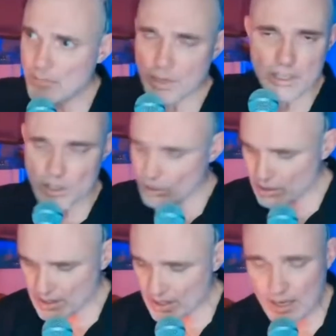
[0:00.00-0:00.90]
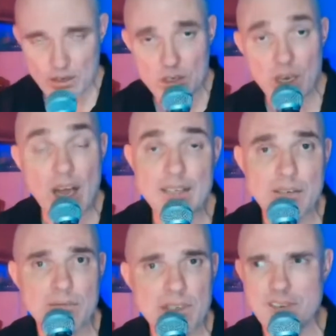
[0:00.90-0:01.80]
students say there's lots of
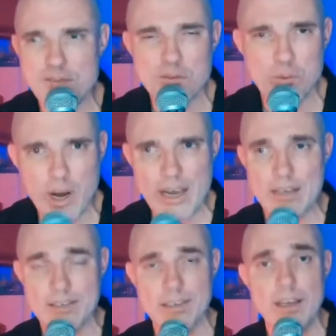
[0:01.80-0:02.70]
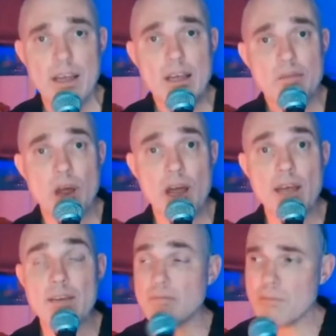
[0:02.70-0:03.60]
different ways, right?
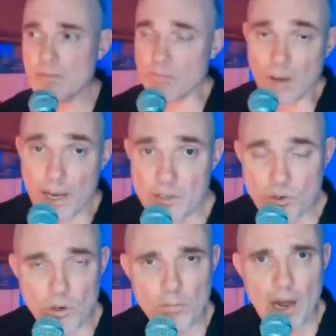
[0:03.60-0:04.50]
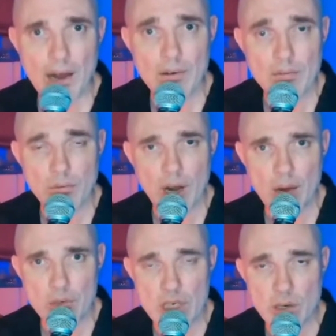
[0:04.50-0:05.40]
I drew them out when I
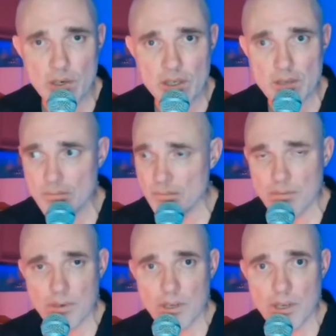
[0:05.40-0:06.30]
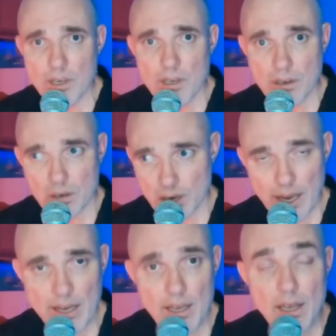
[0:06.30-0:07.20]
was learning them.
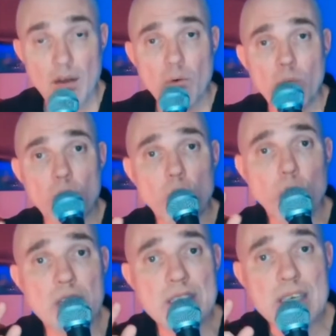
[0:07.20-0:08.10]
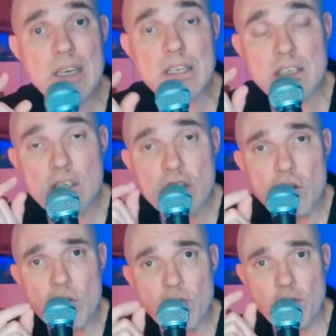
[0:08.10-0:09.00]
Okay. What it's going to do
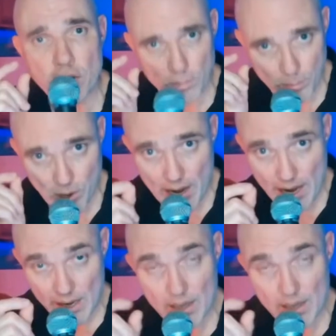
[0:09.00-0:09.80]
for your brain,